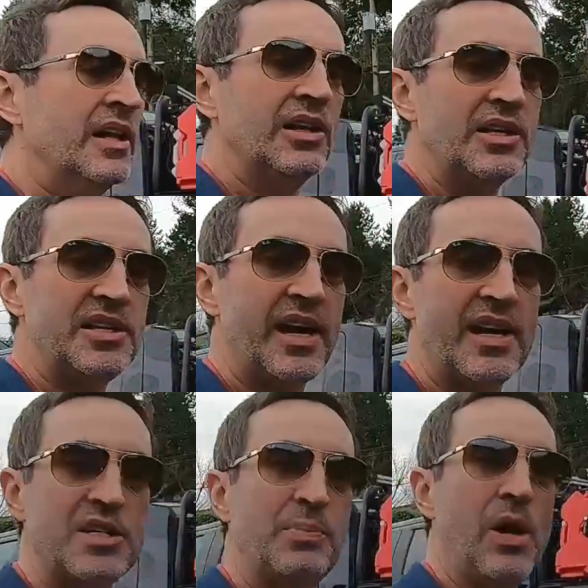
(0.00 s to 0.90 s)
Lots of you
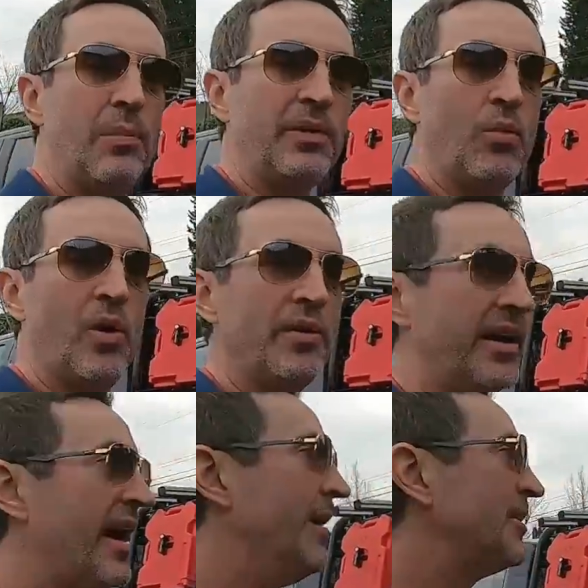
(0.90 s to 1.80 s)
guys are probably
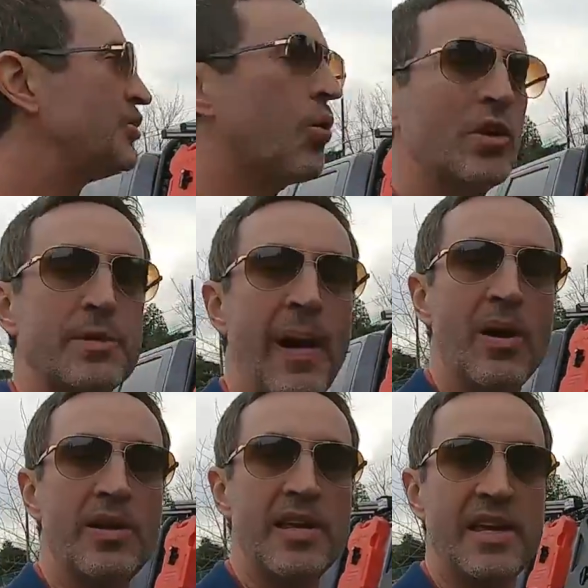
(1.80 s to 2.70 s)
wondering how much
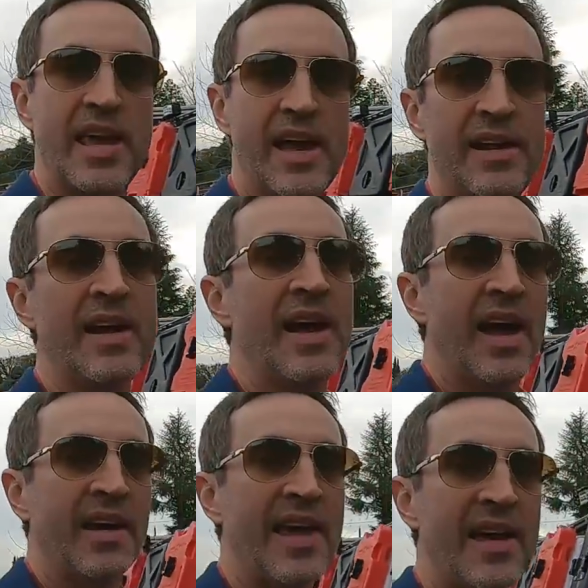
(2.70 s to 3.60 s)
horsepower do you get?
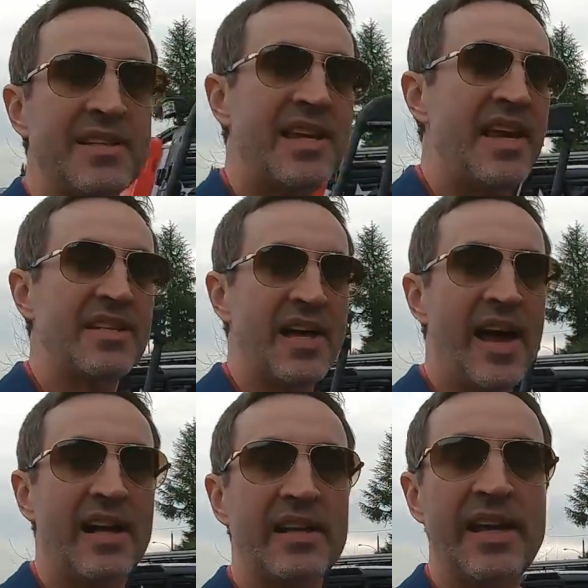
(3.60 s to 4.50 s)
I can't say
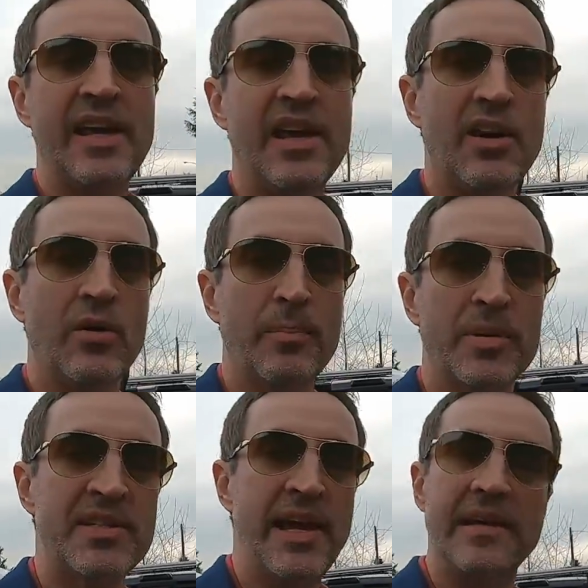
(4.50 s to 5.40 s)
exactly, you know, in
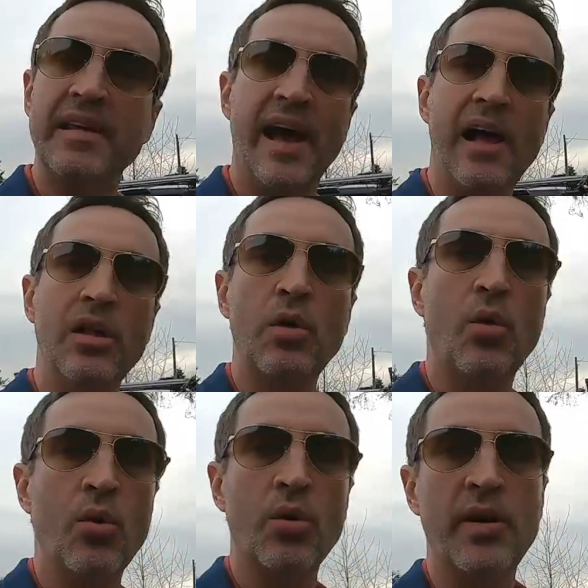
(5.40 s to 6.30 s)
percentile
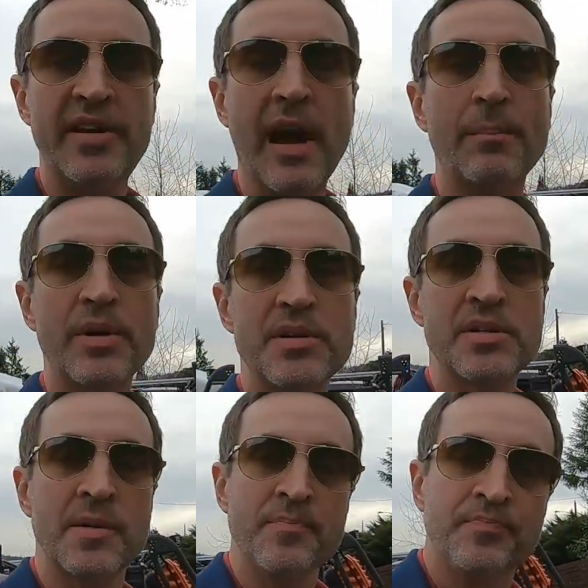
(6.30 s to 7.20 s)
or
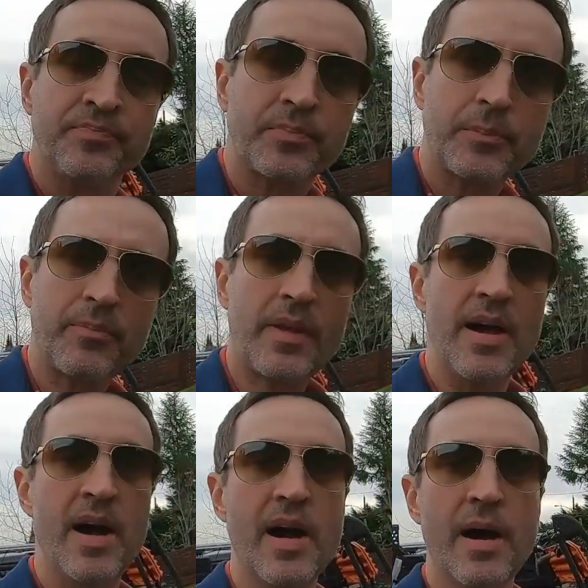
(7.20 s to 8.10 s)
numbers.
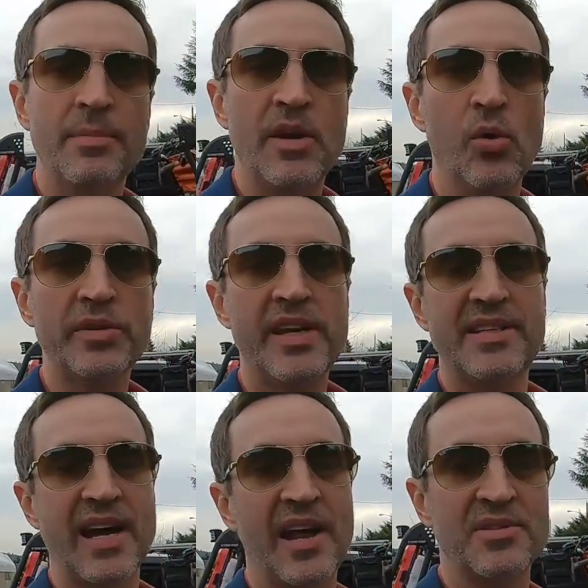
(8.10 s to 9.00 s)
You know, only
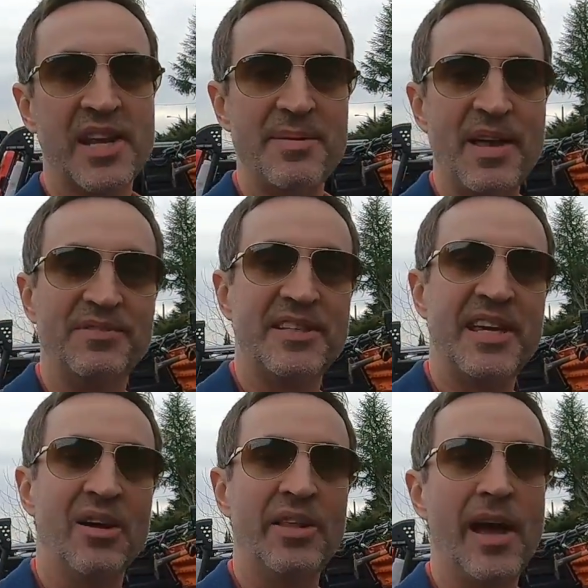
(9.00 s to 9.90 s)
a dyno is going to be able to
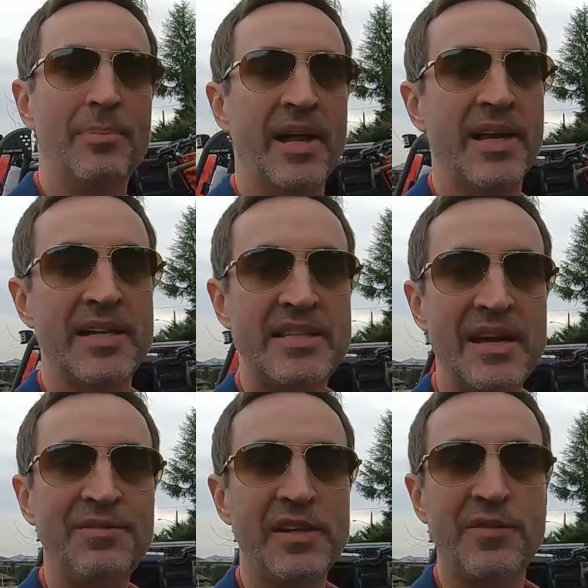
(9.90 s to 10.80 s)
tell that, but I can
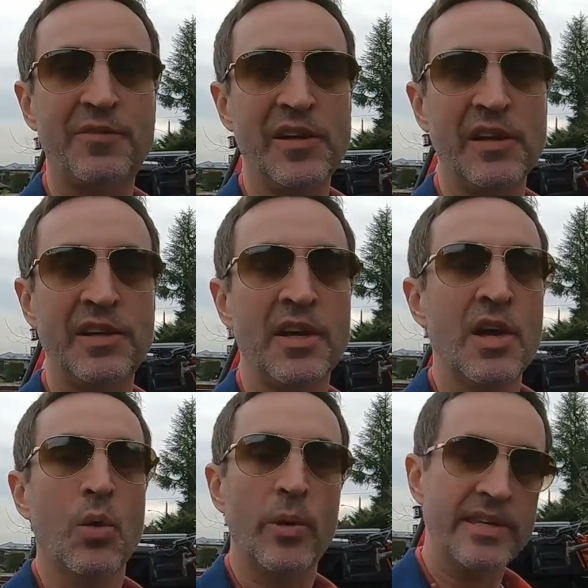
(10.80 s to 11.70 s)
definitely feel it
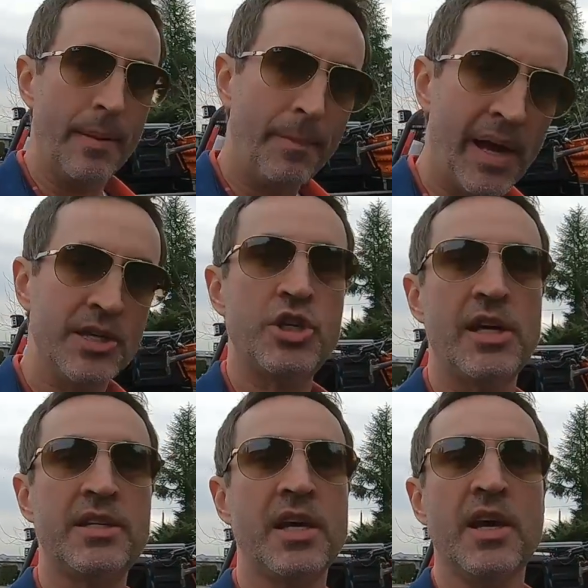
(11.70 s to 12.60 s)
when you punch
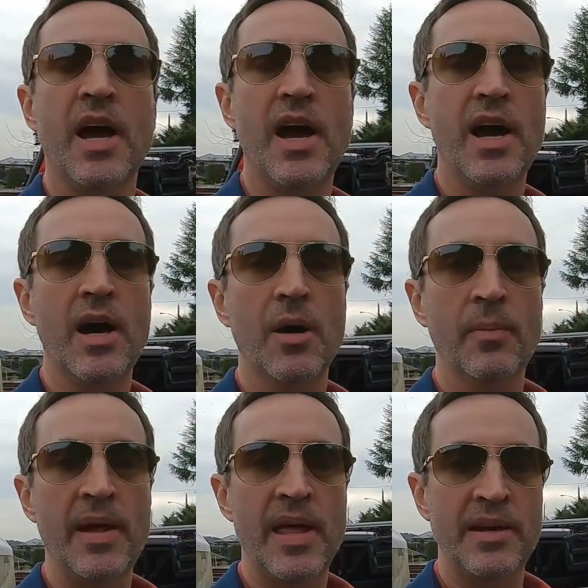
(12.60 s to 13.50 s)
it.
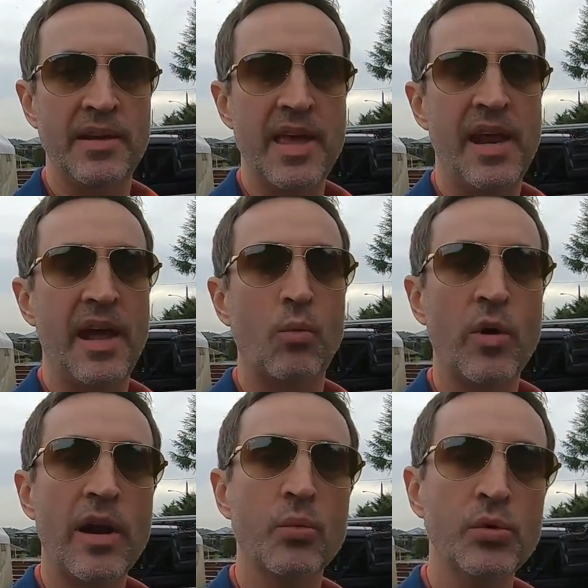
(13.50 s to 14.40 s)
And
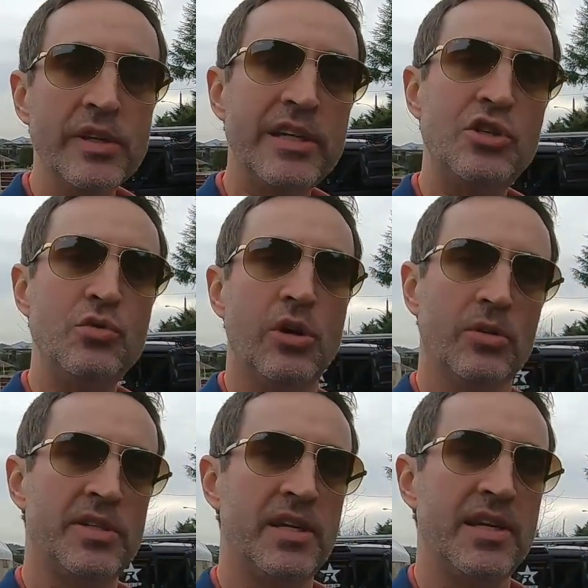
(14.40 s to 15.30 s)
where I really do
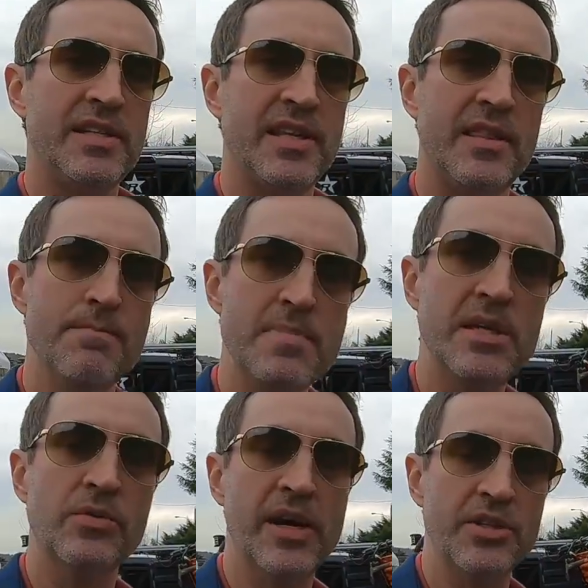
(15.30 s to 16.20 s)
notice it is in the
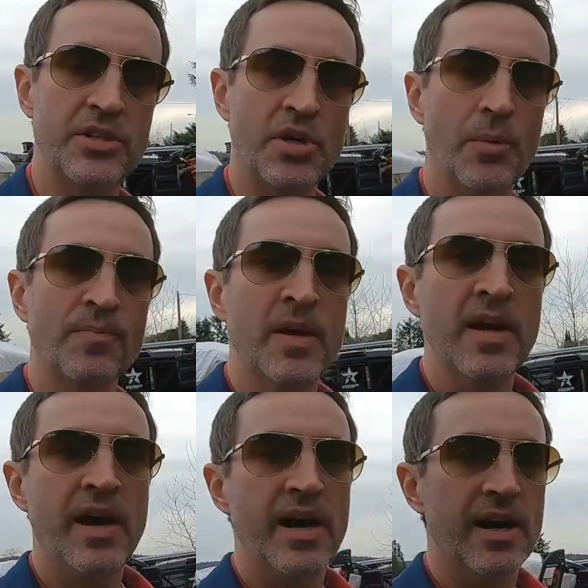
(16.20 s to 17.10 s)
mid-range. So,
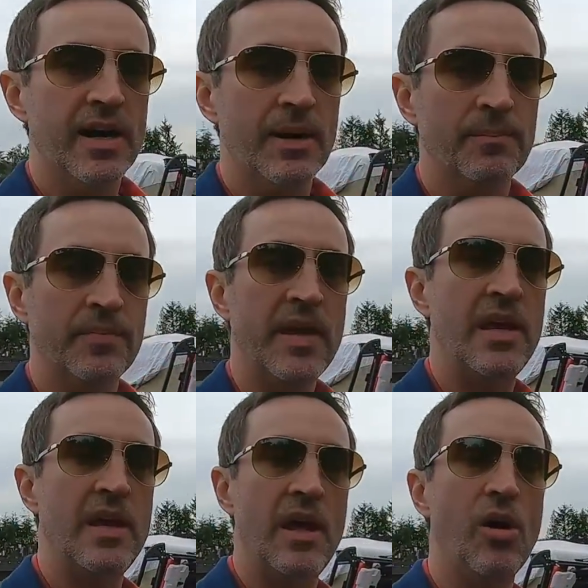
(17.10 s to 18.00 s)

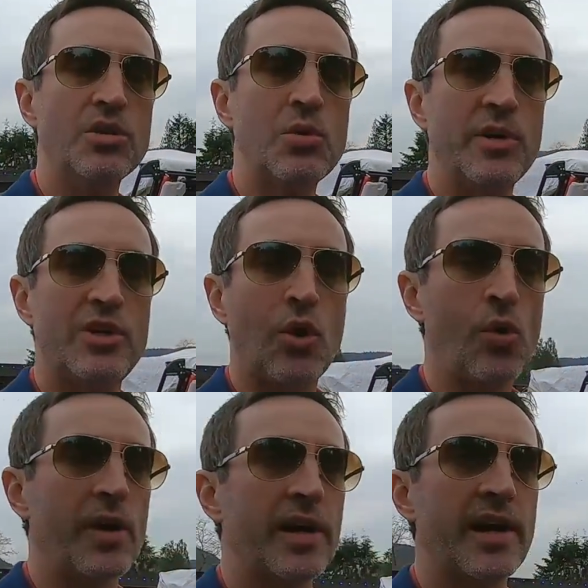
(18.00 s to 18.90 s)
and also in
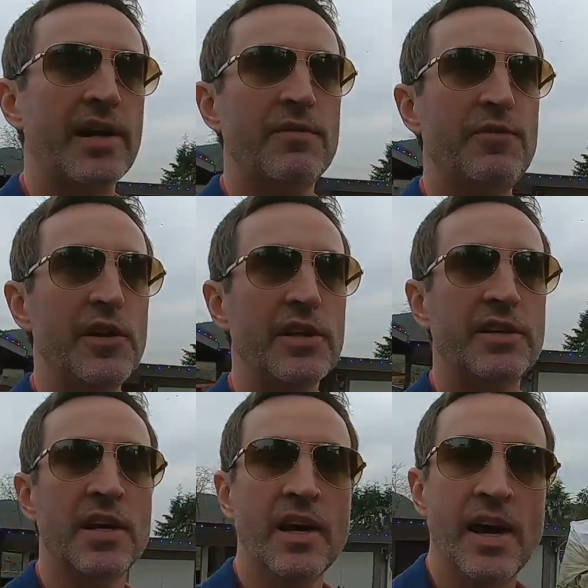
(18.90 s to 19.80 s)
torque, I can feel
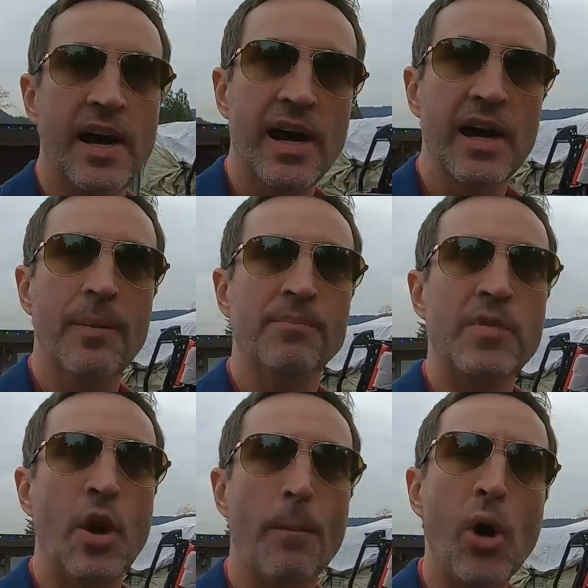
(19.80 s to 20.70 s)
it,
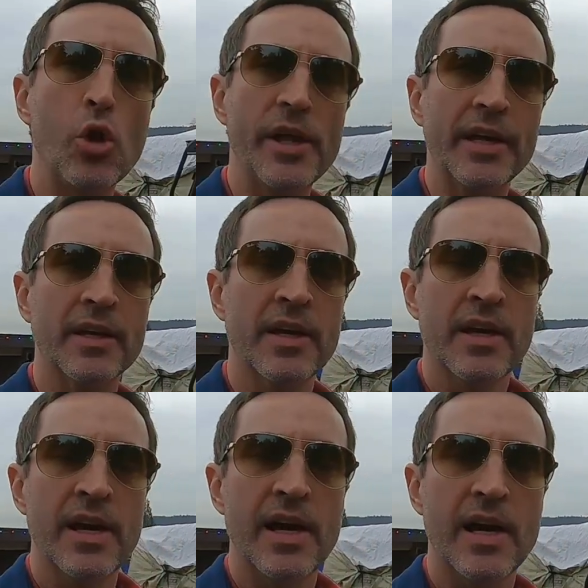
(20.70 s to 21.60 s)
you know, pulling.
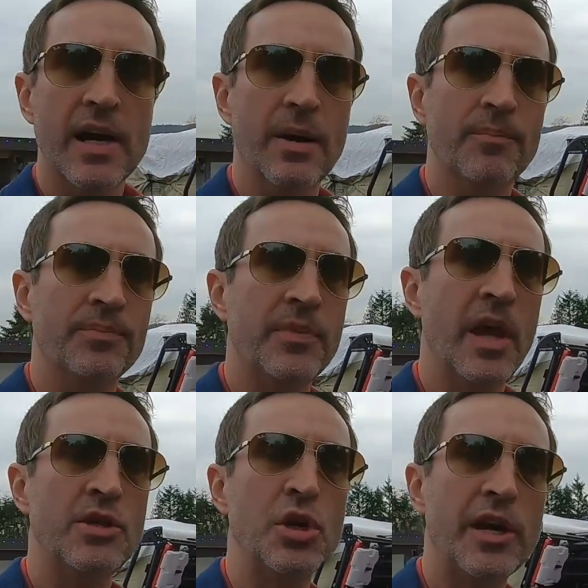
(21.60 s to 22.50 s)

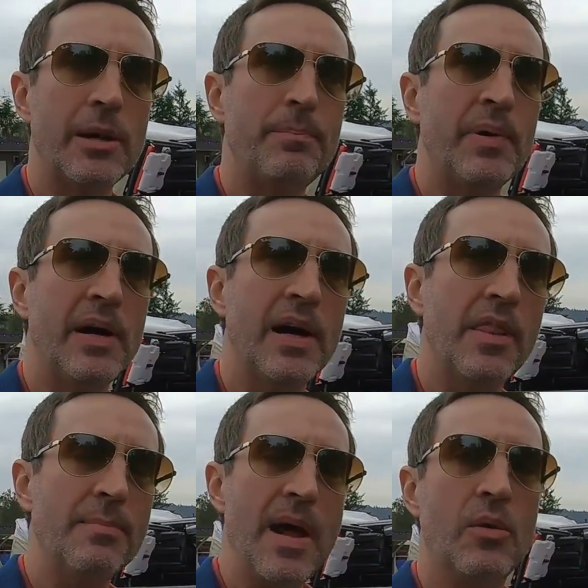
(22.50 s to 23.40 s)
I took it up
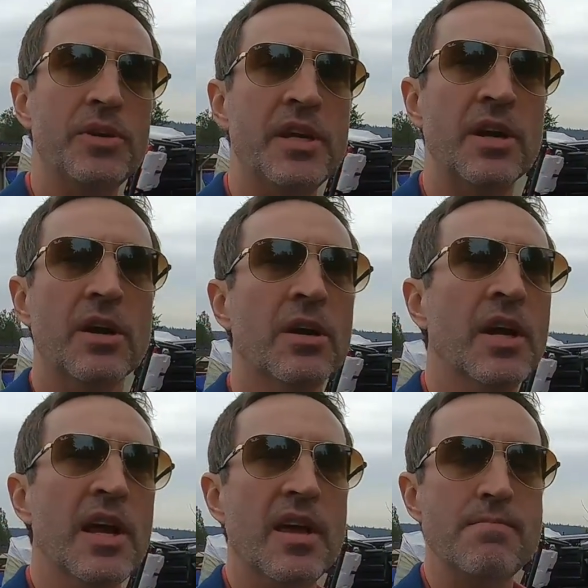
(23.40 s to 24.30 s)
the mountain here
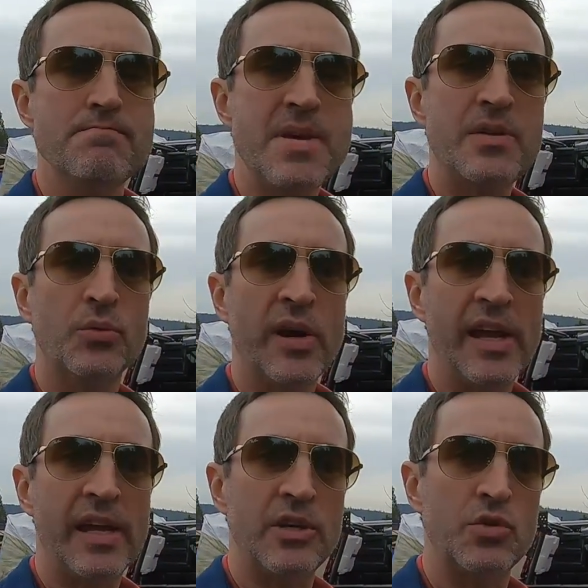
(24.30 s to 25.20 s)
in
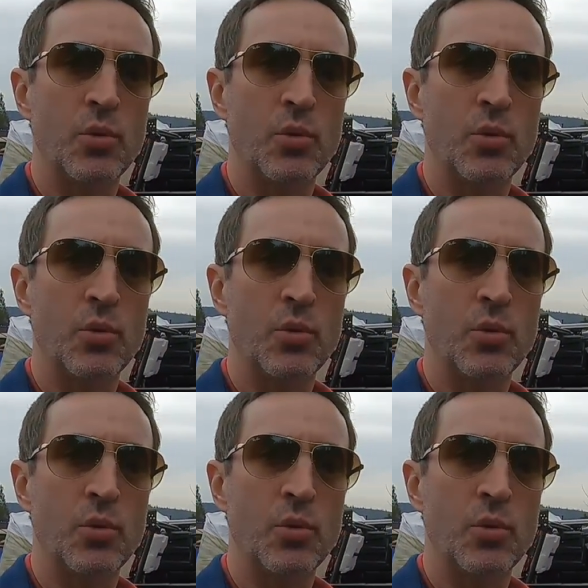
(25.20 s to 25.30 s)
mid-range.